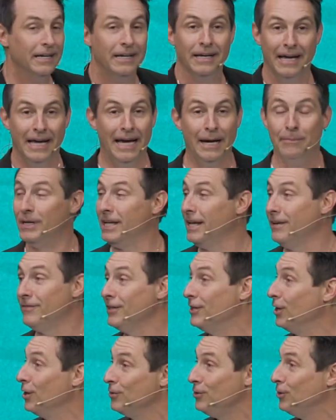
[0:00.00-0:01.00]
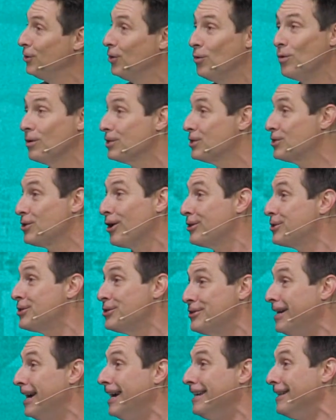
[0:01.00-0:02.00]
How many of you know you don't want to start your
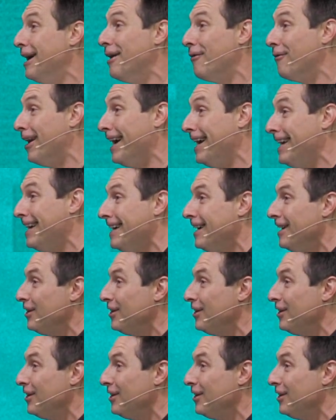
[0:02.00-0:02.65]
day that way?